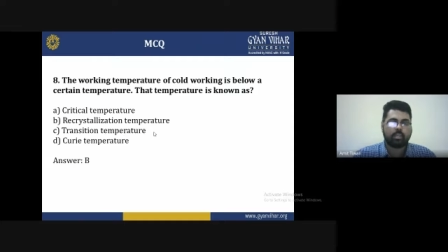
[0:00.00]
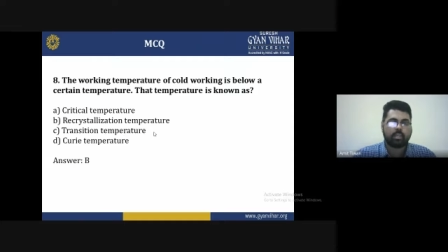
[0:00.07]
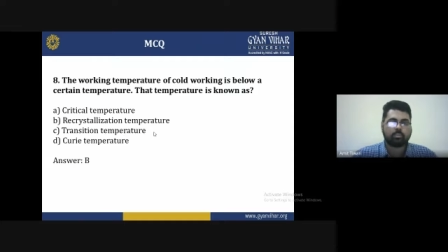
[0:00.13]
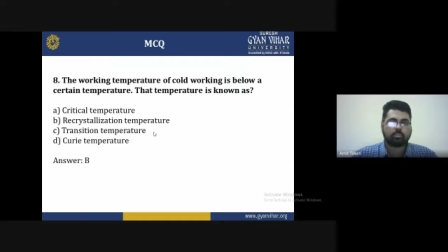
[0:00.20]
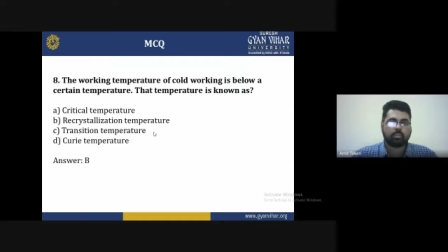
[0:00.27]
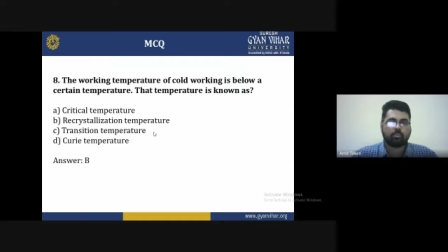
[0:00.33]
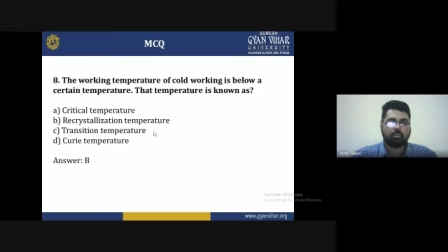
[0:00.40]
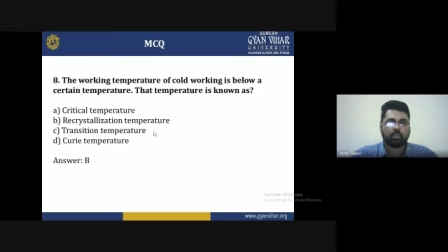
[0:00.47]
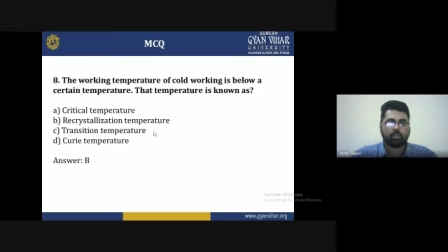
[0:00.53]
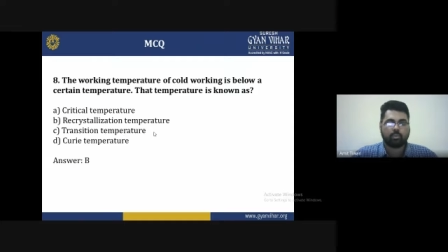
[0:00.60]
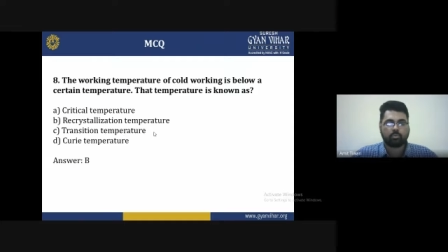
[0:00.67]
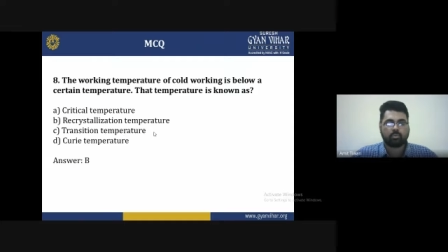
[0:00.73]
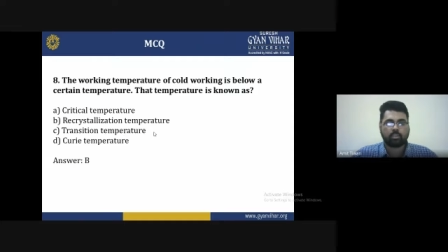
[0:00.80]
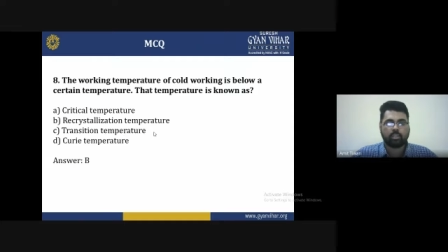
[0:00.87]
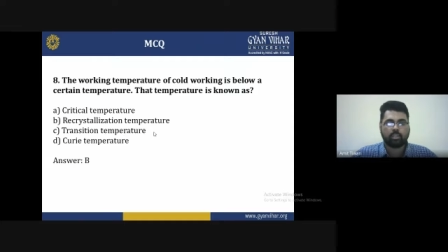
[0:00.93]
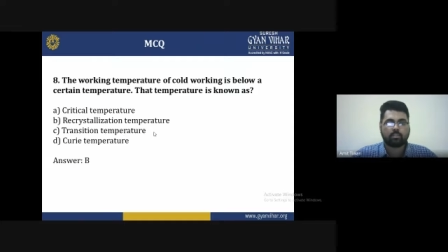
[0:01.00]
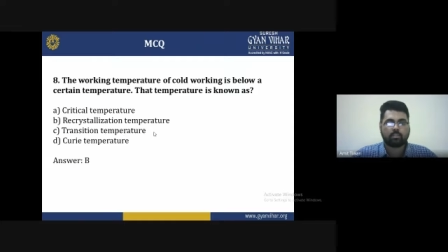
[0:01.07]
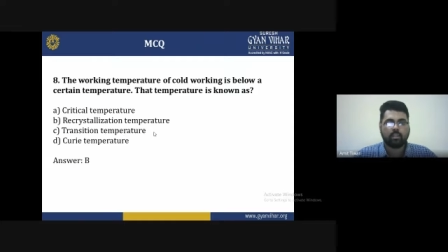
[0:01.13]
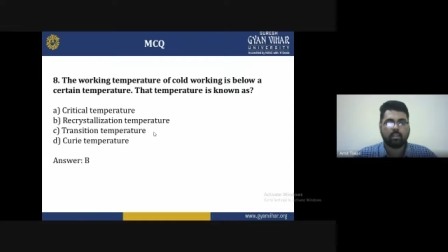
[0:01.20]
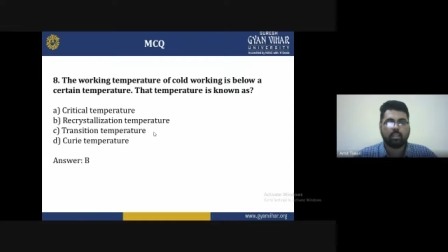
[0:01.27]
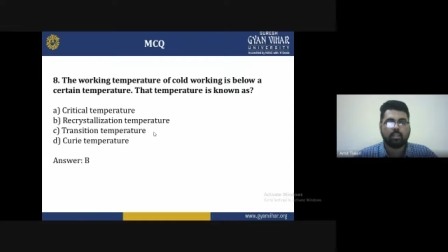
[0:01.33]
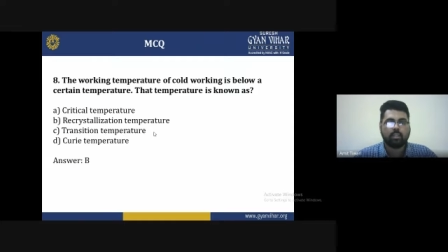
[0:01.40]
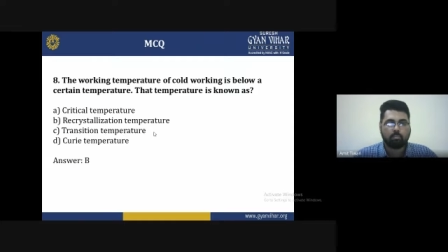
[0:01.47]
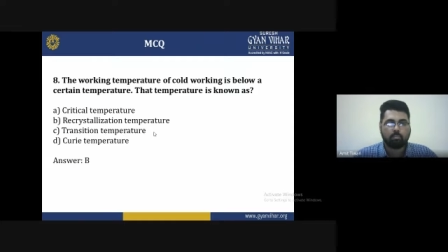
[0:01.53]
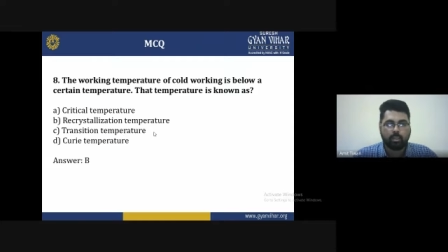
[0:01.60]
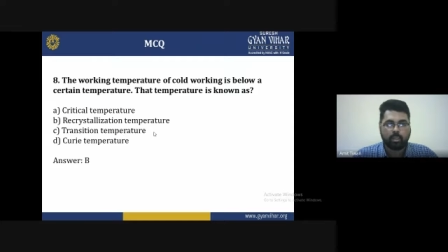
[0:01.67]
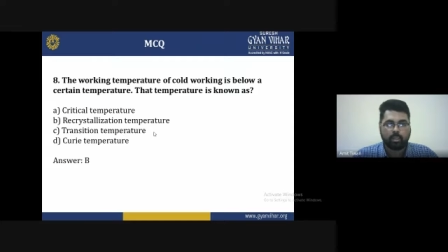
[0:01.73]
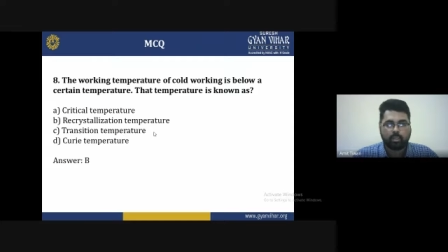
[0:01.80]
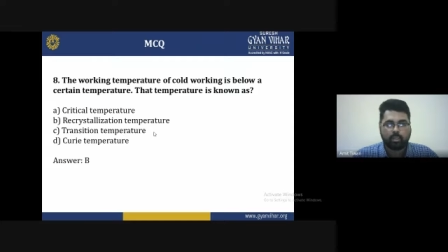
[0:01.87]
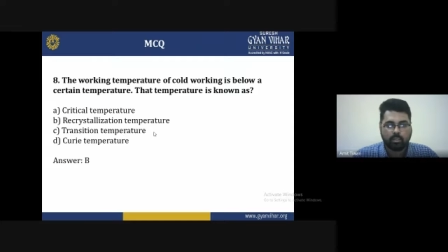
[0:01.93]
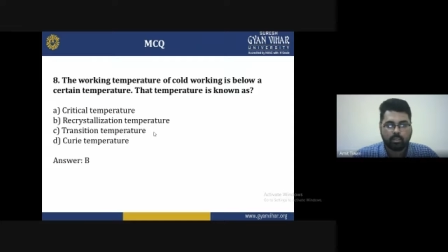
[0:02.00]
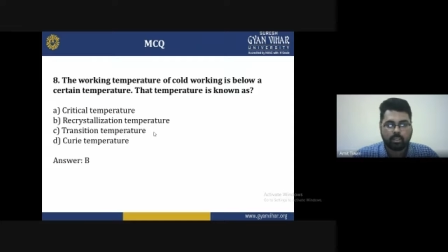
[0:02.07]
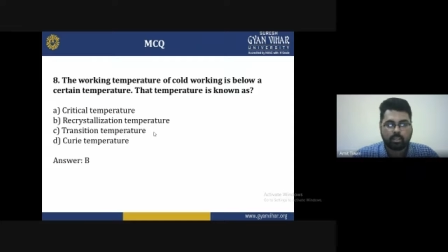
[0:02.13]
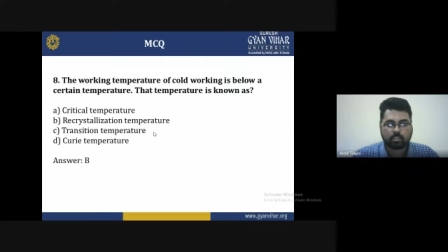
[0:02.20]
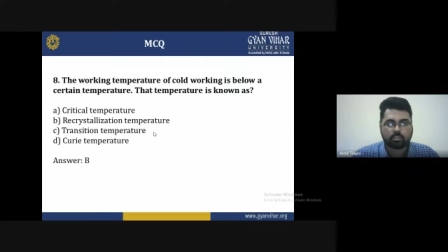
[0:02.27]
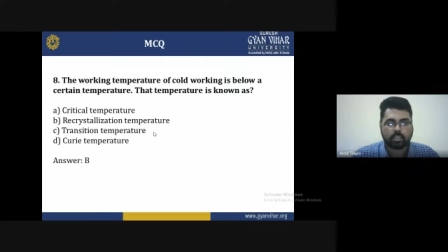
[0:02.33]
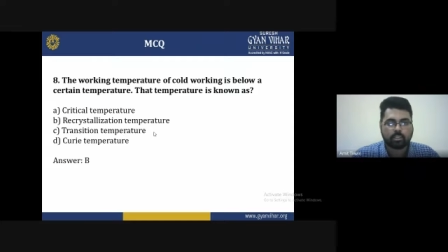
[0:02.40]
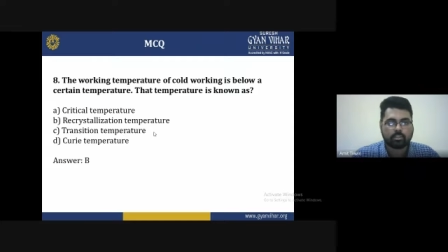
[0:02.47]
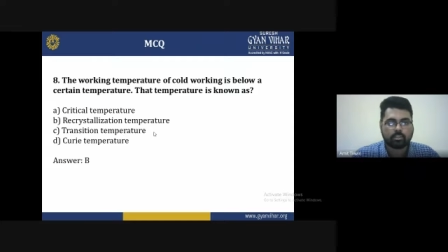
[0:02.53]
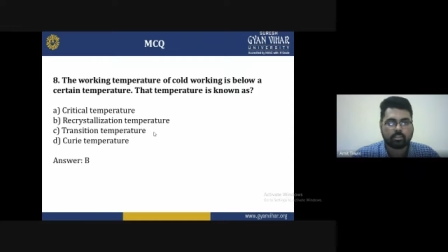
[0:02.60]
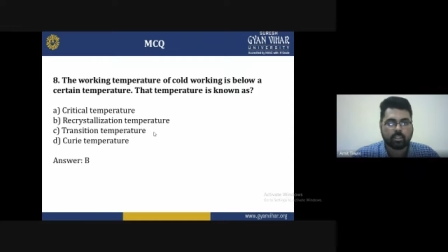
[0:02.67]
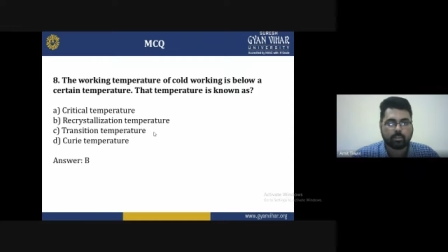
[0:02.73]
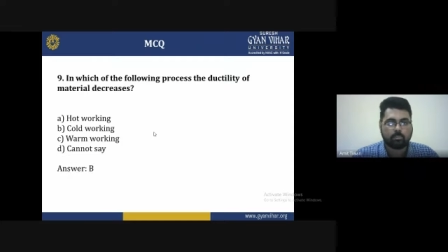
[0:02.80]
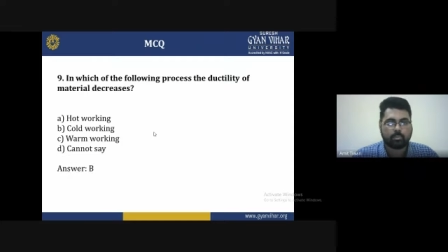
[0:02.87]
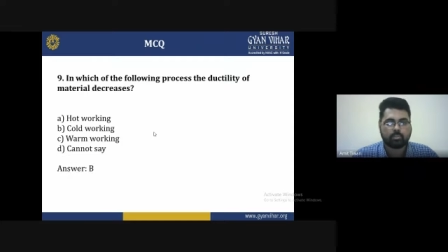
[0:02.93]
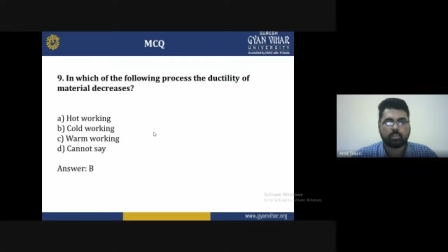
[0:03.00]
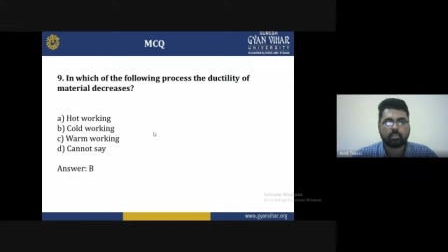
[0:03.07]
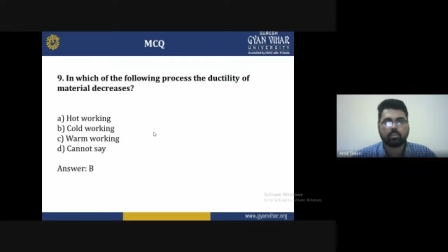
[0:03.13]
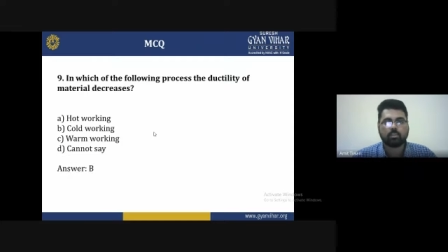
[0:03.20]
answer for the question is B, recrystallization temperature.